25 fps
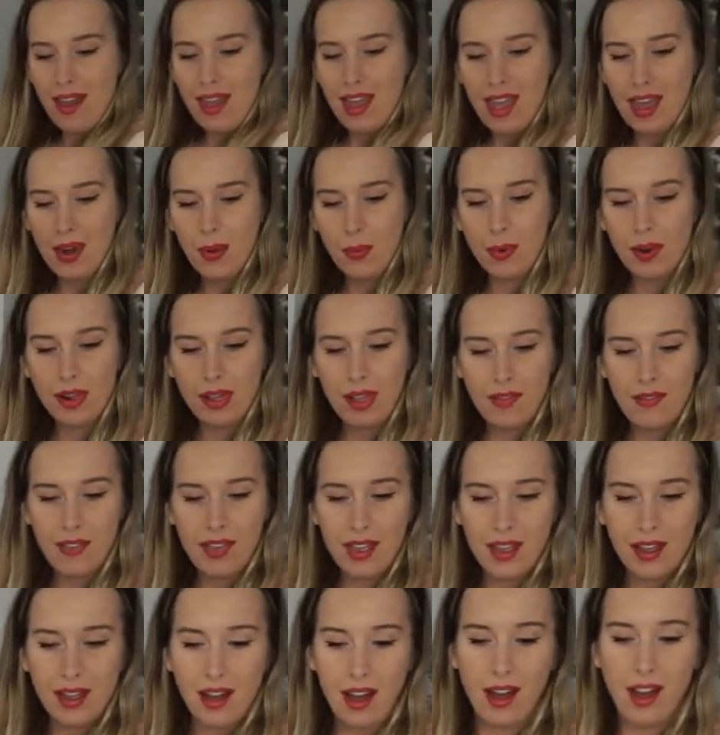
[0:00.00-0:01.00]
and we're
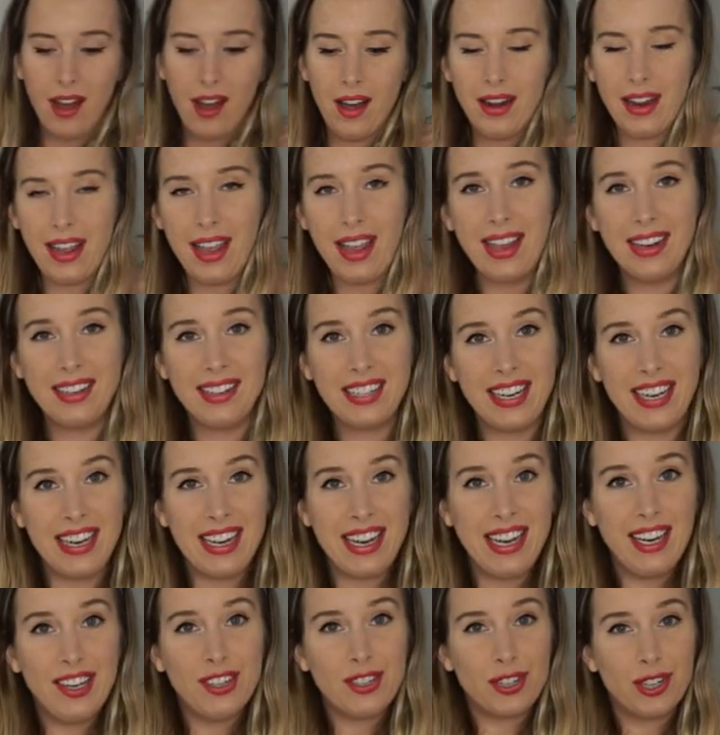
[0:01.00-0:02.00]
living on a
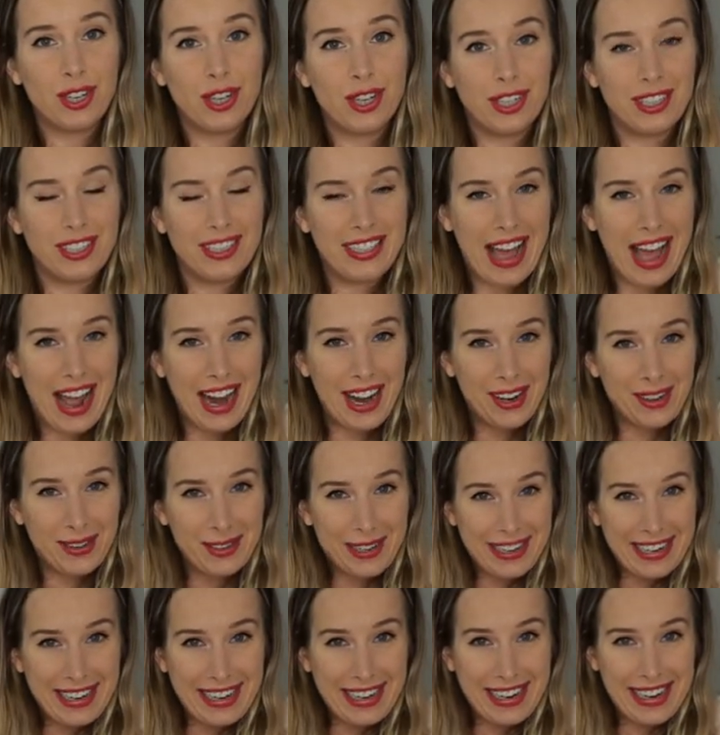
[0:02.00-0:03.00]
teacher
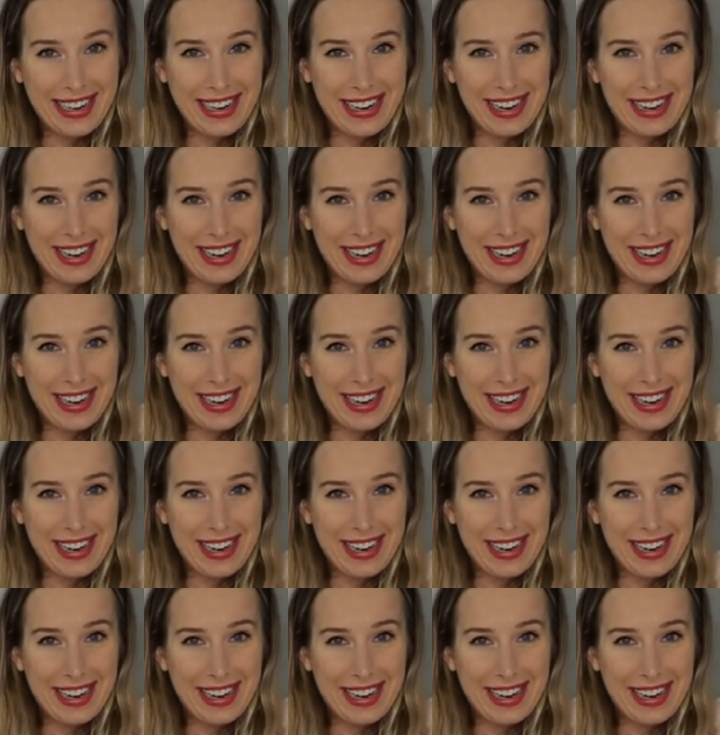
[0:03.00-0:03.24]
salary